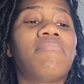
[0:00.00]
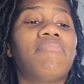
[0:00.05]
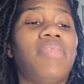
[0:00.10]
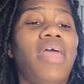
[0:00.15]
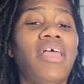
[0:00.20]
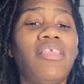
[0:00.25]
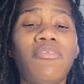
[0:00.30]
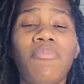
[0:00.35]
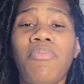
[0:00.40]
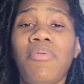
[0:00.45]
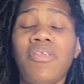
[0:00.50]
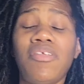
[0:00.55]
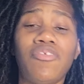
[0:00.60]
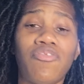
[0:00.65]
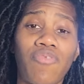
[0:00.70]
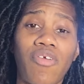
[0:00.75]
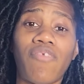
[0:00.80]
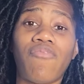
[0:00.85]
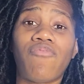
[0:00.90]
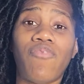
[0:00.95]
That's pretty
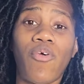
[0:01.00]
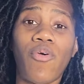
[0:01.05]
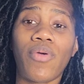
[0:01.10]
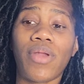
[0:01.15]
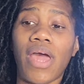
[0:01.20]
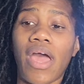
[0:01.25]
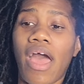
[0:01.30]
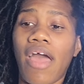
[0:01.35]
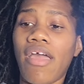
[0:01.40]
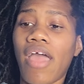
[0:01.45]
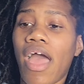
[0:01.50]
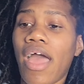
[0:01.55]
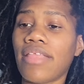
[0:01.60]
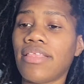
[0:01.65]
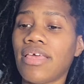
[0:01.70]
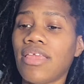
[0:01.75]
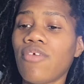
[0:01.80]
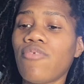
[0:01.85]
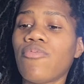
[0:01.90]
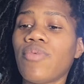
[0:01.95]
straightforward. I
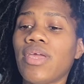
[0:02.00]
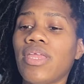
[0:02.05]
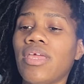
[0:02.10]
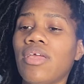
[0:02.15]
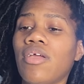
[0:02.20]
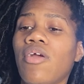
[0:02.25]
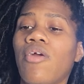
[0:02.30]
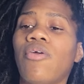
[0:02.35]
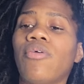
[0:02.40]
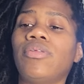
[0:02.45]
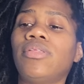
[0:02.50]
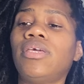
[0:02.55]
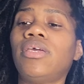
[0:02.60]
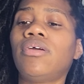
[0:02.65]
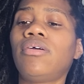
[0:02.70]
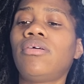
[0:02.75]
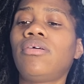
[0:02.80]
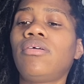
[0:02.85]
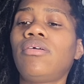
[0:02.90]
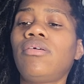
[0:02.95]
did a reading
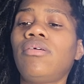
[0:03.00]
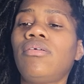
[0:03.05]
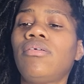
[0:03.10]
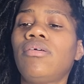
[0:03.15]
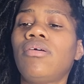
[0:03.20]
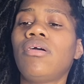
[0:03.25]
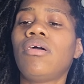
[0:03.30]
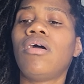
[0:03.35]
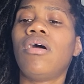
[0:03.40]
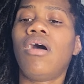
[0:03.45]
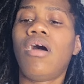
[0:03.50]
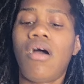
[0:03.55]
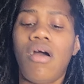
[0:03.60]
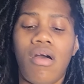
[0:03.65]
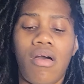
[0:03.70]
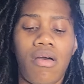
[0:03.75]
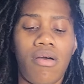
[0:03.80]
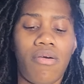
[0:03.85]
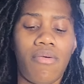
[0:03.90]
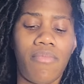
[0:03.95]
earlier,
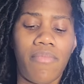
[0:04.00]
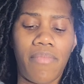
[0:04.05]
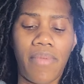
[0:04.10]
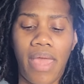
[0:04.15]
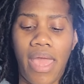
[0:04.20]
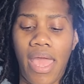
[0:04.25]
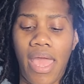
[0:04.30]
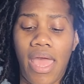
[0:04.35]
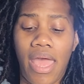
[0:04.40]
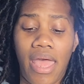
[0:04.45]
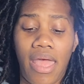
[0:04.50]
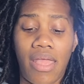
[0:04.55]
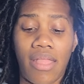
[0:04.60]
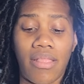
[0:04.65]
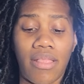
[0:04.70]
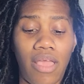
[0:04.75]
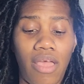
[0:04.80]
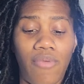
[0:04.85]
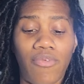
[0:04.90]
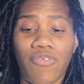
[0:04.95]

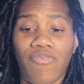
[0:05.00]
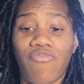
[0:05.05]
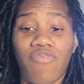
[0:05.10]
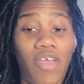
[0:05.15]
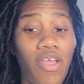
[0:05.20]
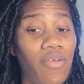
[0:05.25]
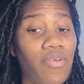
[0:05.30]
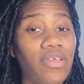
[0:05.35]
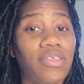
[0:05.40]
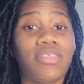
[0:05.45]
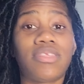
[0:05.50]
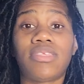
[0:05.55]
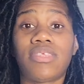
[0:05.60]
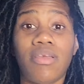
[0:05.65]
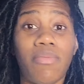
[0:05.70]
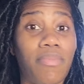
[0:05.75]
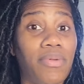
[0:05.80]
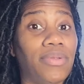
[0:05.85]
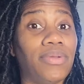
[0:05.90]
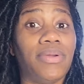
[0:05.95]
and it was very
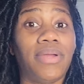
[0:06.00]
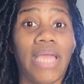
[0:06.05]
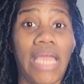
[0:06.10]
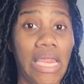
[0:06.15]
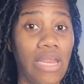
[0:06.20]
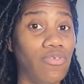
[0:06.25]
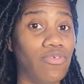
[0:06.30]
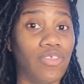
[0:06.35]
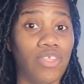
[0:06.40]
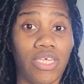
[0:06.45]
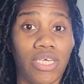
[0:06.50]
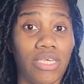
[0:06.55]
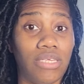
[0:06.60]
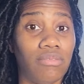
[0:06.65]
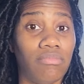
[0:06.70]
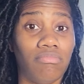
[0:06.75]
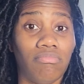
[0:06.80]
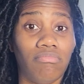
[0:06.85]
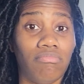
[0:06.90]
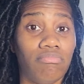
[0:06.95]
similar energy.
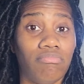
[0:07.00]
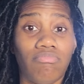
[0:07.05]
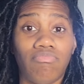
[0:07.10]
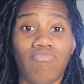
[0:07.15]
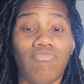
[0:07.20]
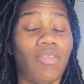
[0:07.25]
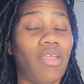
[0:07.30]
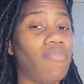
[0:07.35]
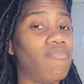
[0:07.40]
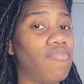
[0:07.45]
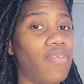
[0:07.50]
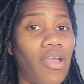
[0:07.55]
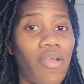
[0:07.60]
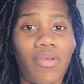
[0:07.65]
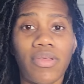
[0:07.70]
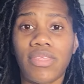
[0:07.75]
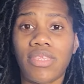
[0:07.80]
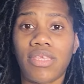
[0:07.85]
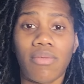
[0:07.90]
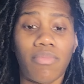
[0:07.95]

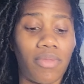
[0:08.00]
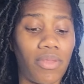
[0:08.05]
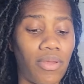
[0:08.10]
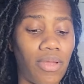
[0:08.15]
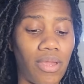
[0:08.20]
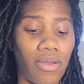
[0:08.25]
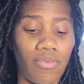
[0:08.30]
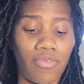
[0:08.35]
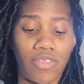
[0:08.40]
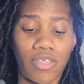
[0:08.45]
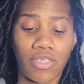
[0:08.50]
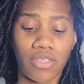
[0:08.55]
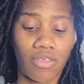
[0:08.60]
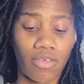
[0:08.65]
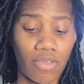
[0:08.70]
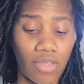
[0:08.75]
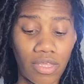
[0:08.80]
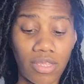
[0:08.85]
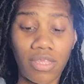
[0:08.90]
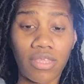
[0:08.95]
Very similar energy.
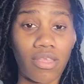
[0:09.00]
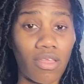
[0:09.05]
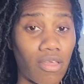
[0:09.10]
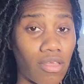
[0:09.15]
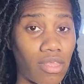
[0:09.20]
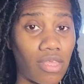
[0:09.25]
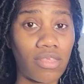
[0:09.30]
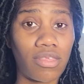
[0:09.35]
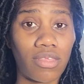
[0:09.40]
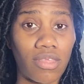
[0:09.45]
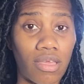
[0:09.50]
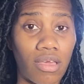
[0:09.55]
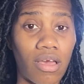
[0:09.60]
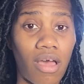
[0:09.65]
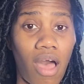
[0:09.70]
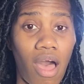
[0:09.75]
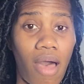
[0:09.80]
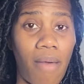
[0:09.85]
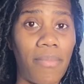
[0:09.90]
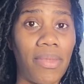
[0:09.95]
So this is a
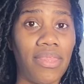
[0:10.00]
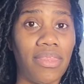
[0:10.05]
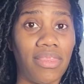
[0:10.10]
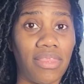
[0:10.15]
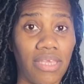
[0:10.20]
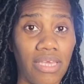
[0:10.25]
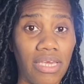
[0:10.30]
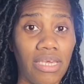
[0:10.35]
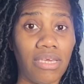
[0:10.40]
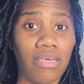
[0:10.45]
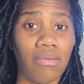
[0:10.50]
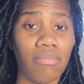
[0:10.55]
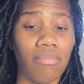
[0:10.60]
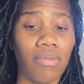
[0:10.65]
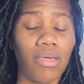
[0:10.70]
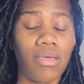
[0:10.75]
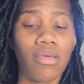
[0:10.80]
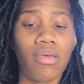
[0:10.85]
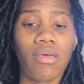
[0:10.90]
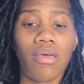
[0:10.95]
common theme